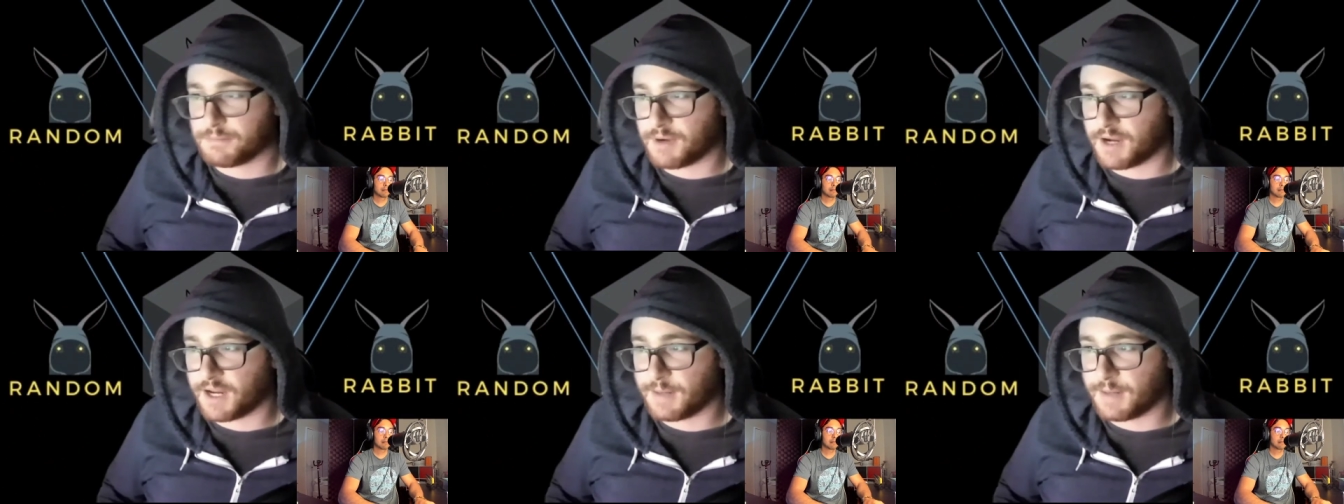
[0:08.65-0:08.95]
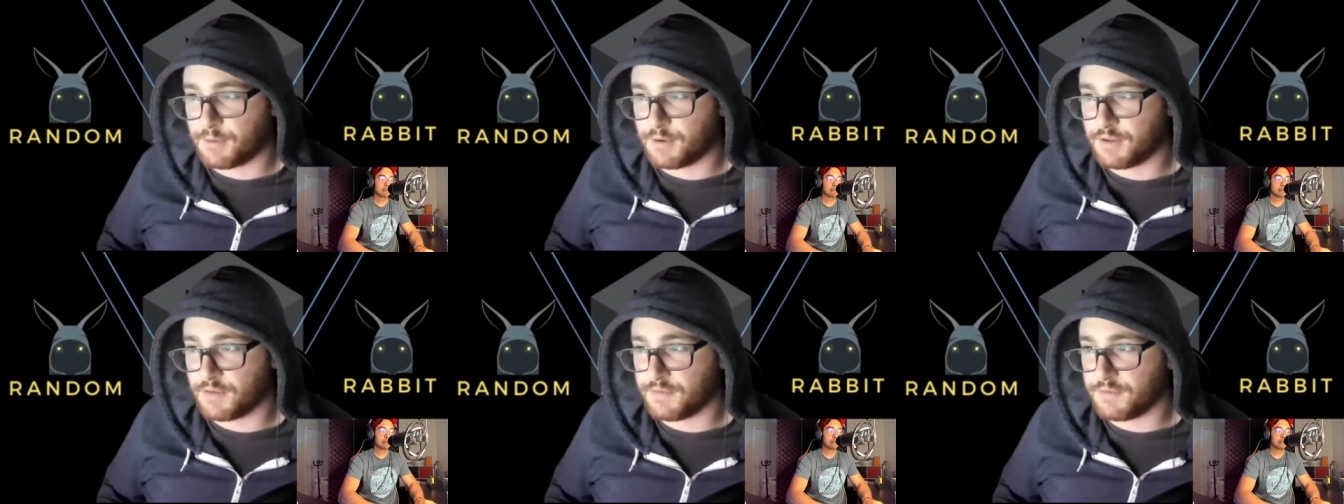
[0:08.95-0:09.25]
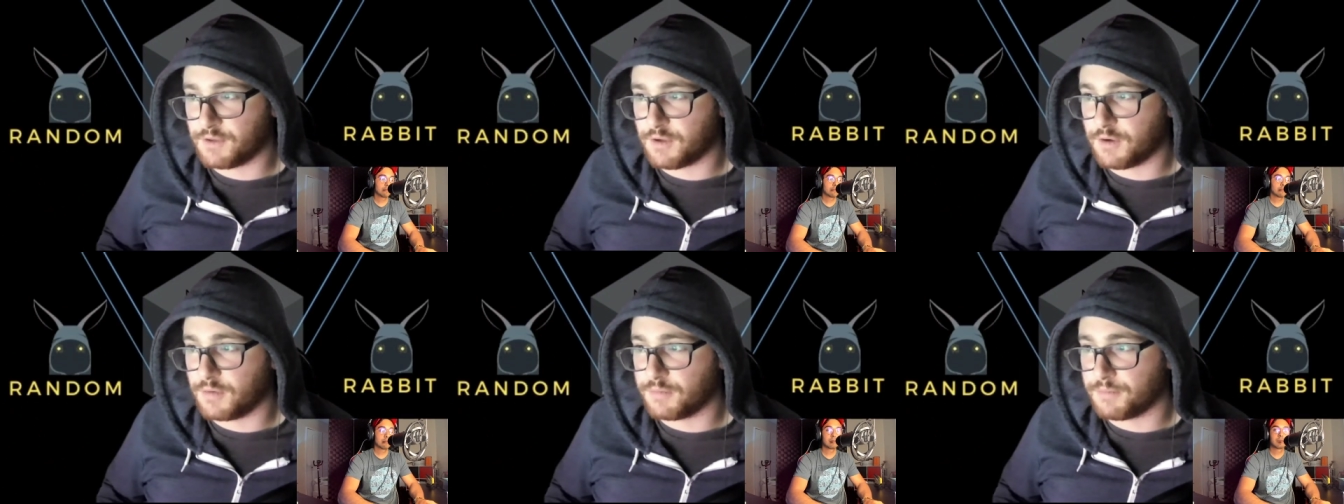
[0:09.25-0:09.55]
Buy up all the
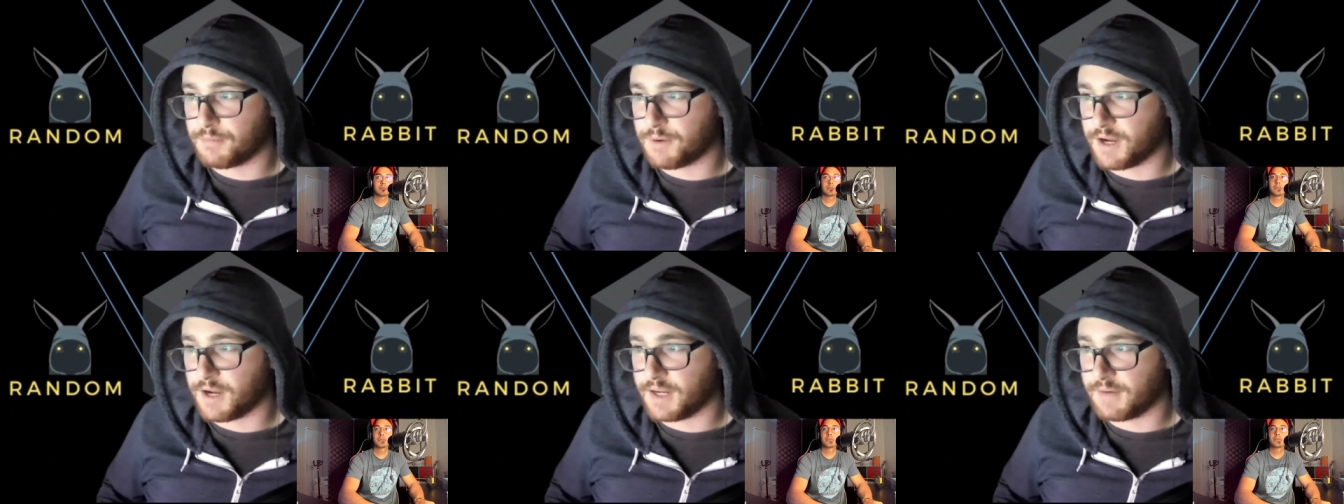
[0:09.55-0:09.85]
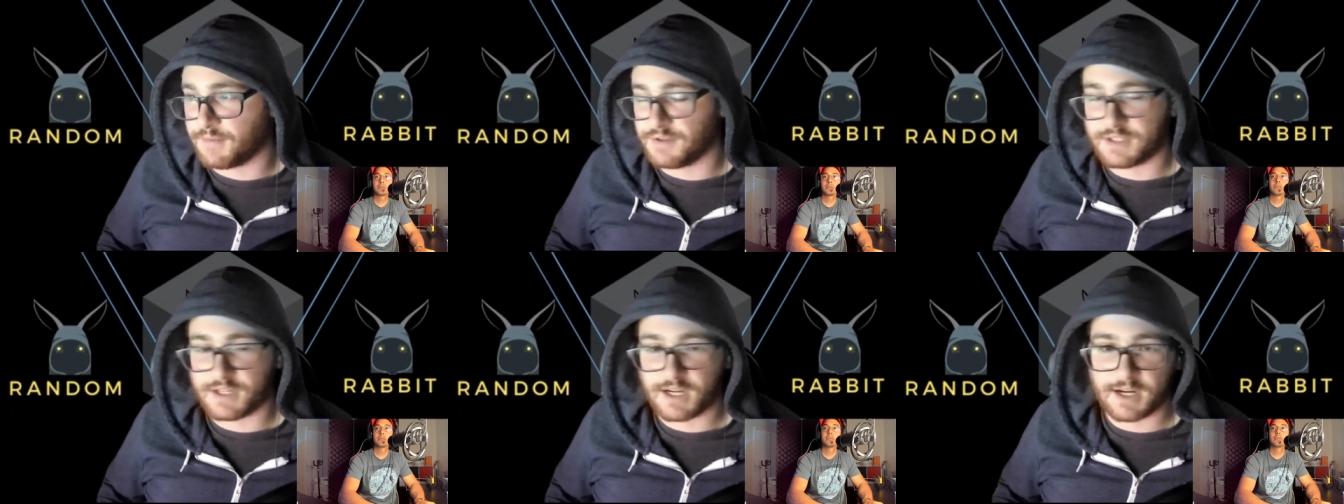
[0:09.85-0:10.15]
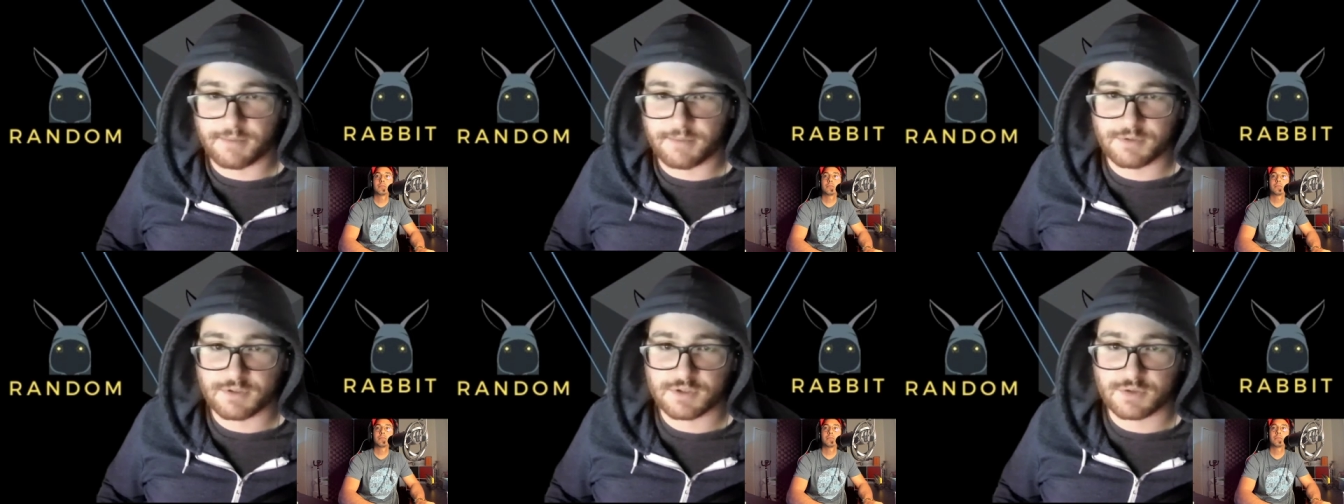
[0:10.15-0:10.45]
float, buy every
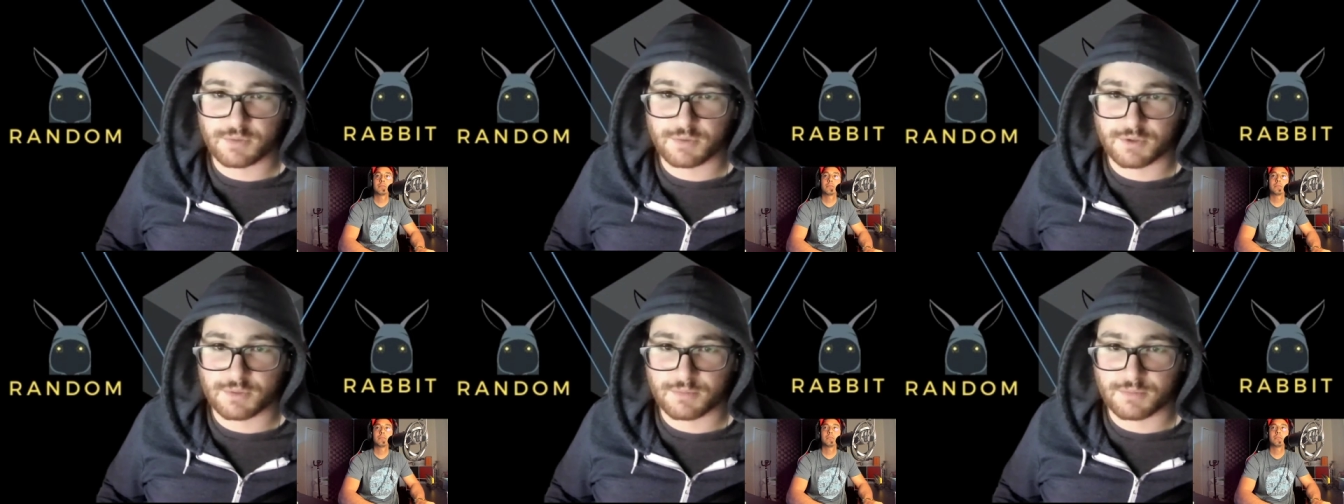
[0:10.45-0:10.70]
time the shorts,